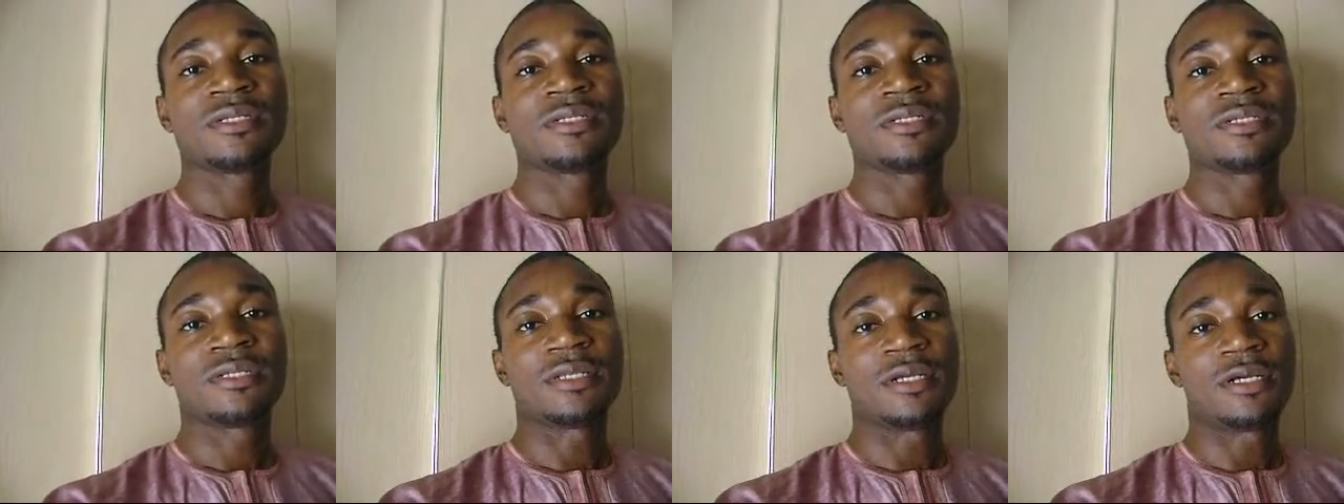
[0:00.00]

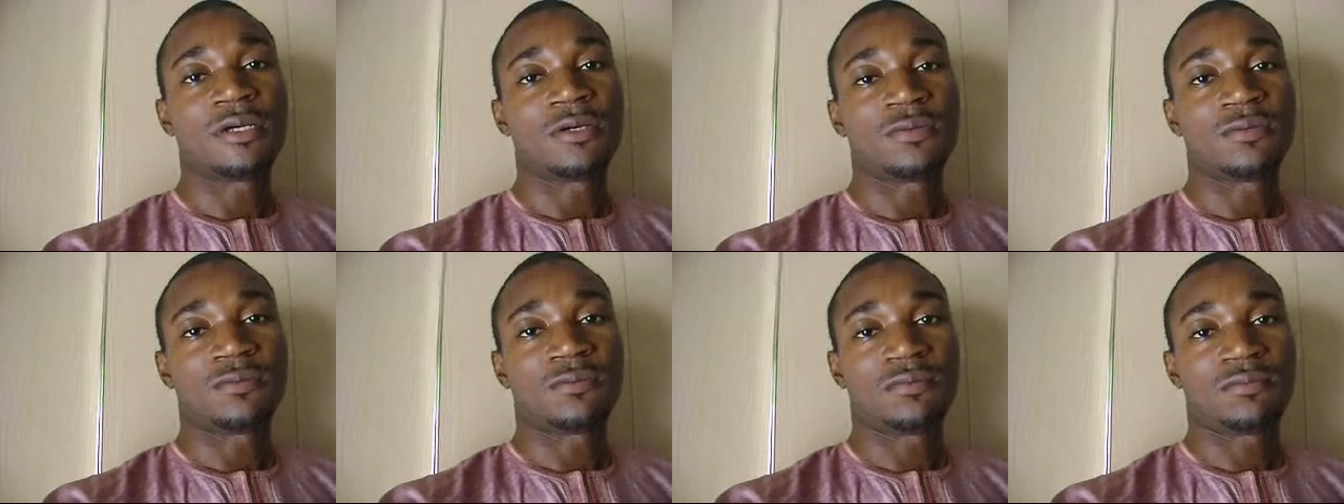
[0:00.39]

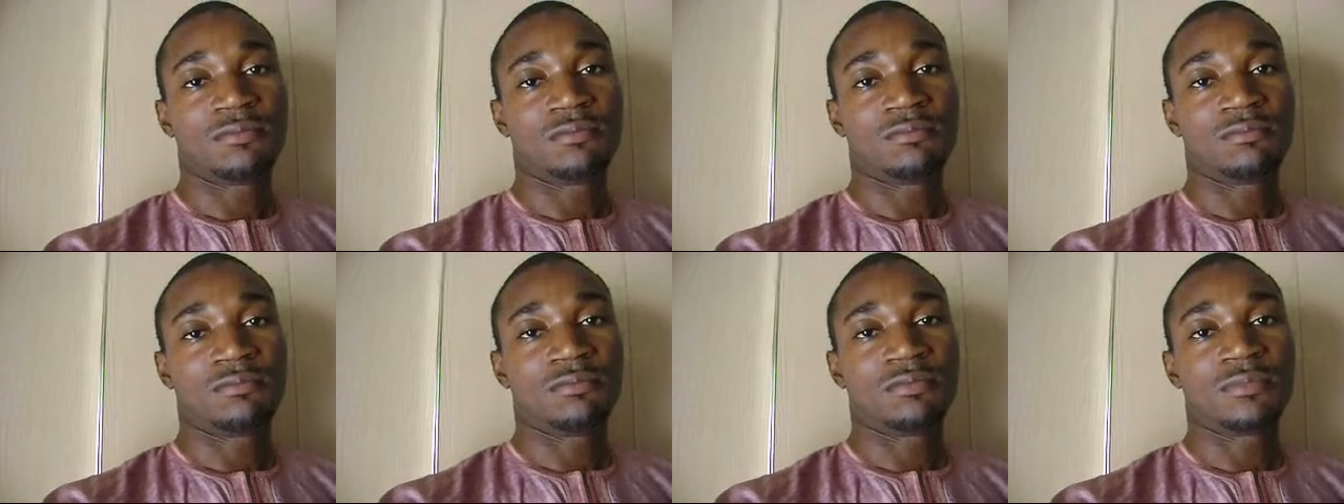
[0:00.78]
Now,
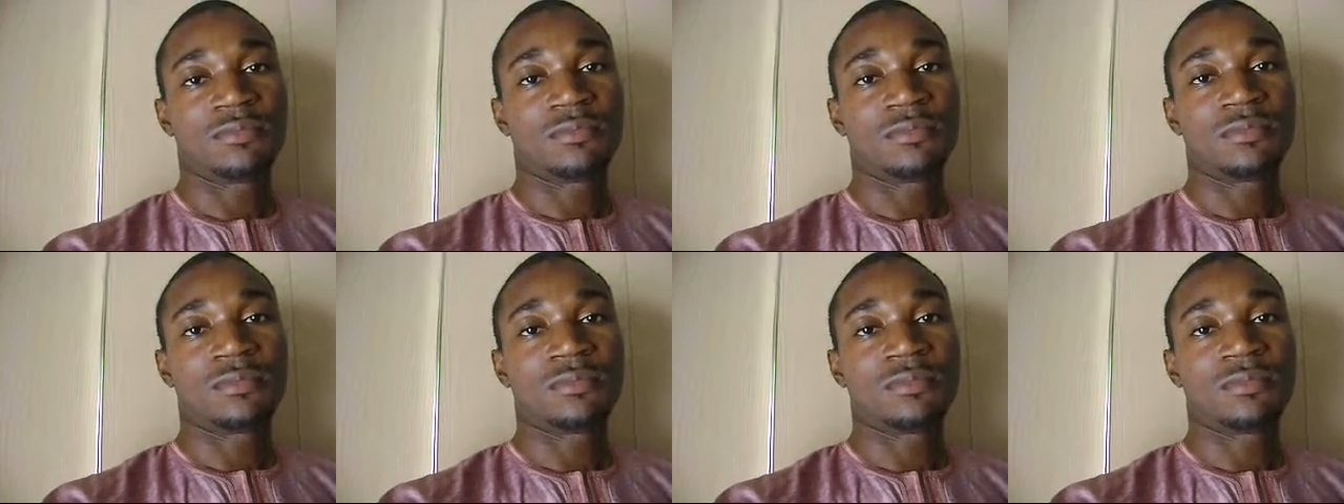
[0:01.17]

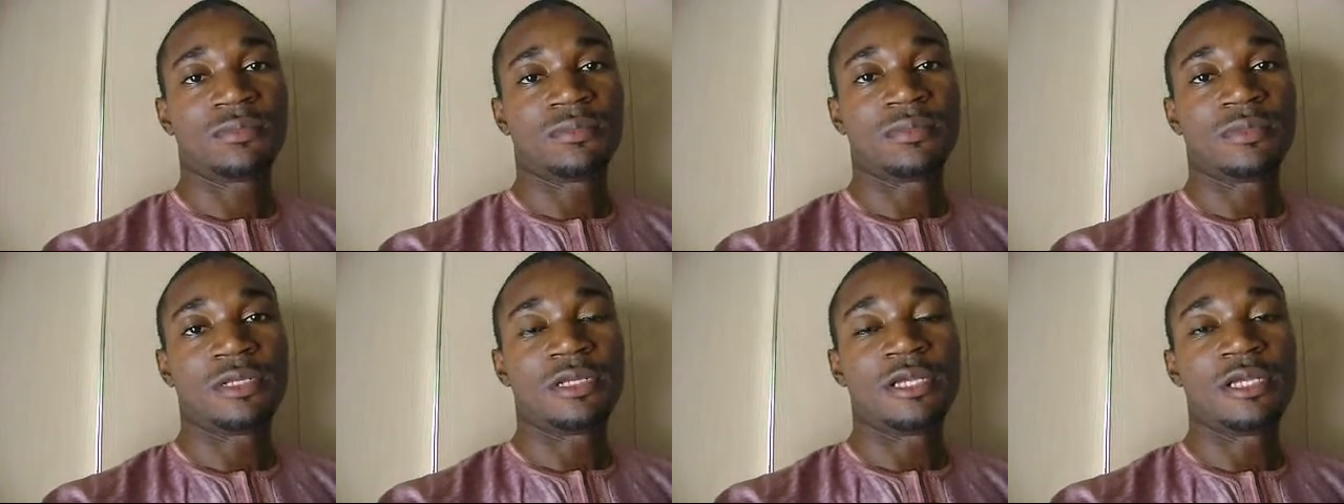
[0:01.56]

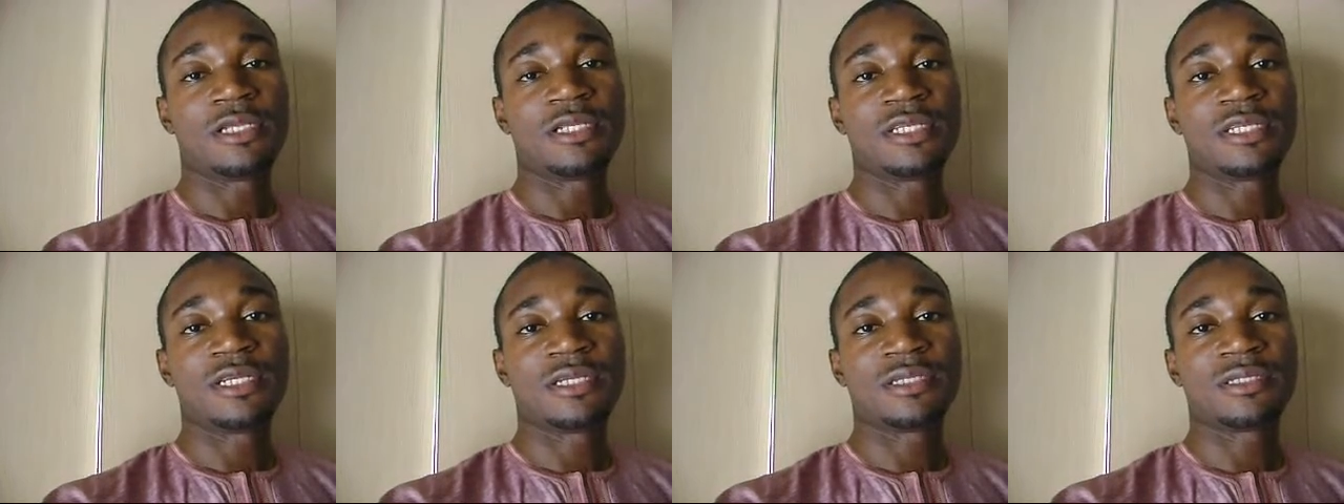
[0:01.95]

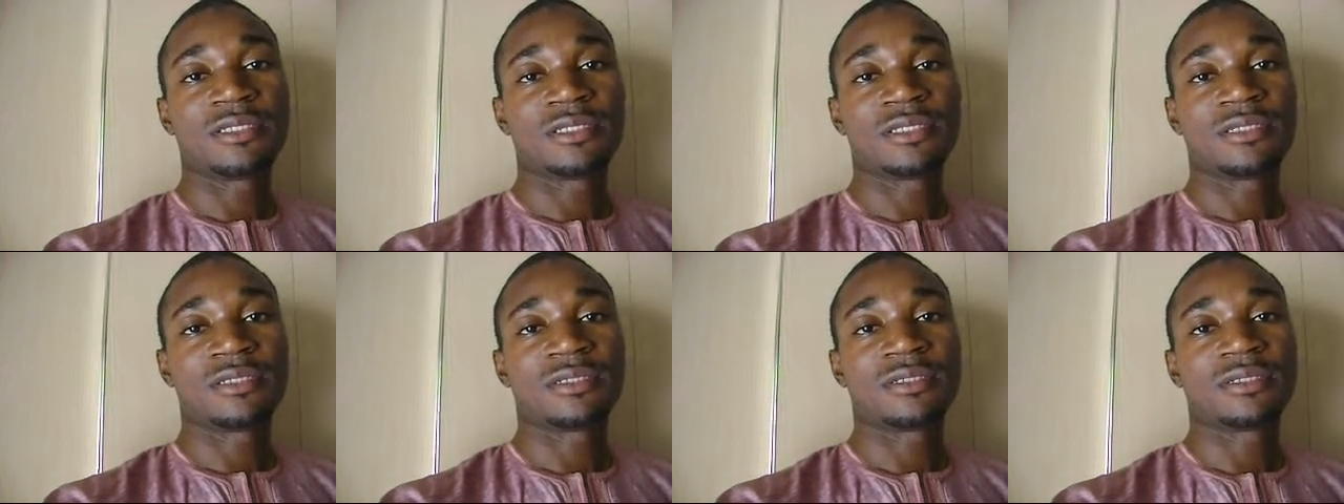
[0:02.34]

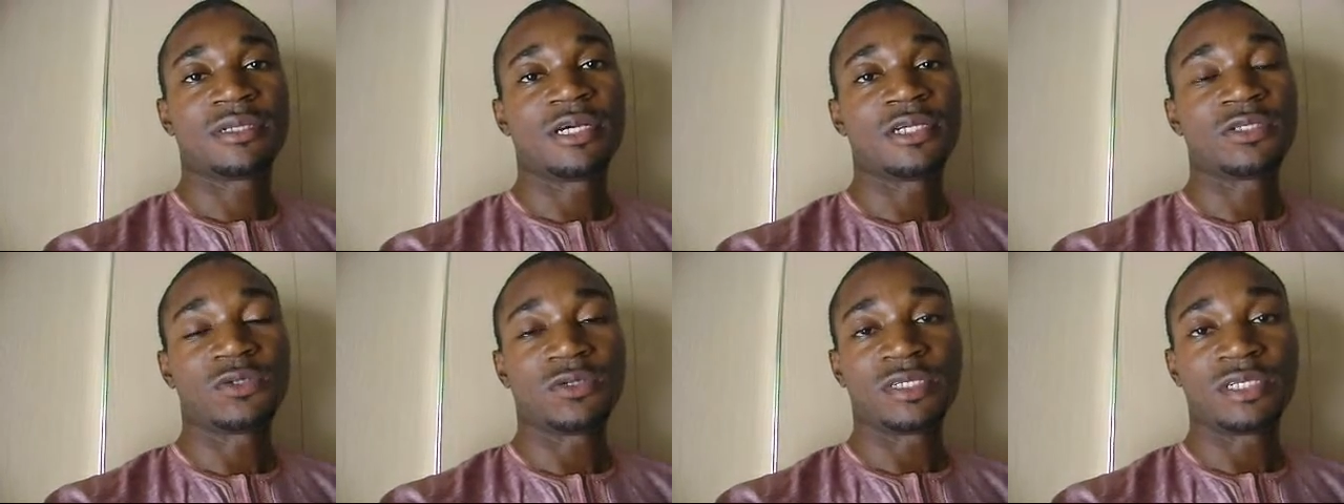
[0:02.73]
atheists,
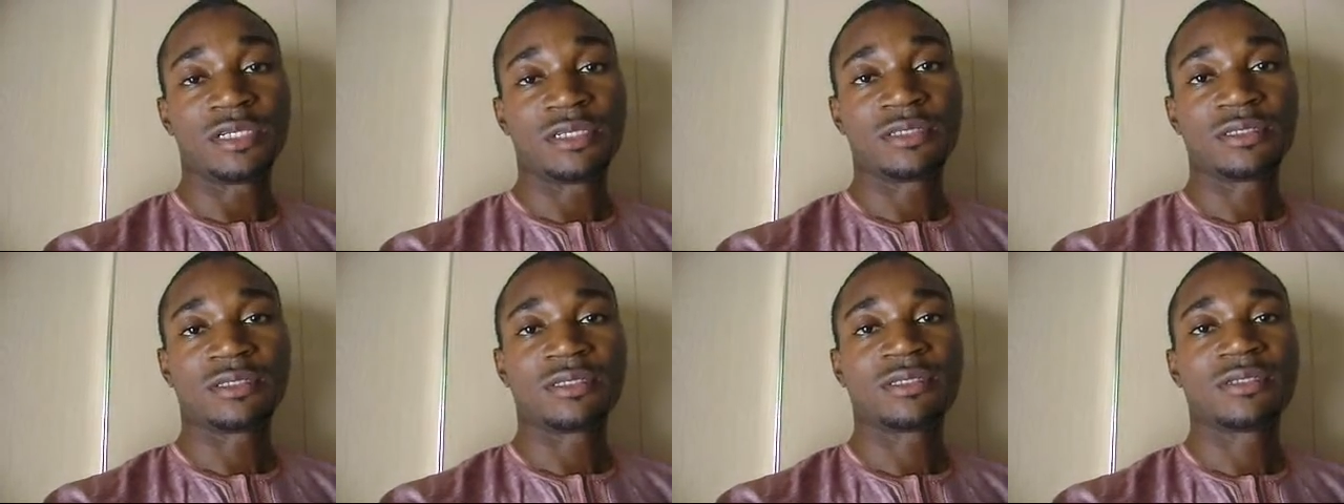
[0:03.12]
I
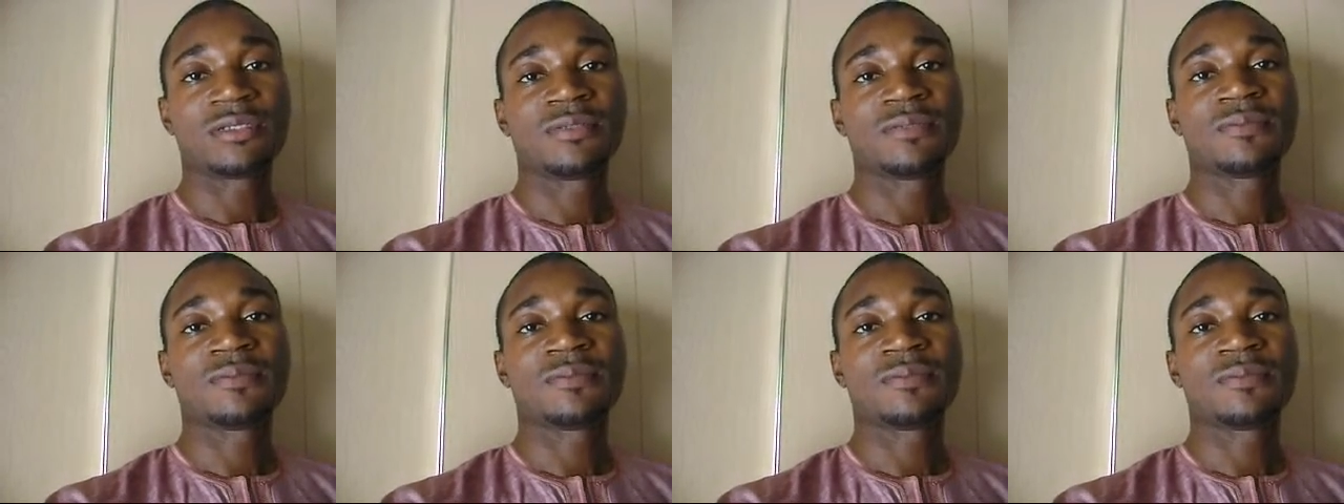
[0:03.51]
suggest,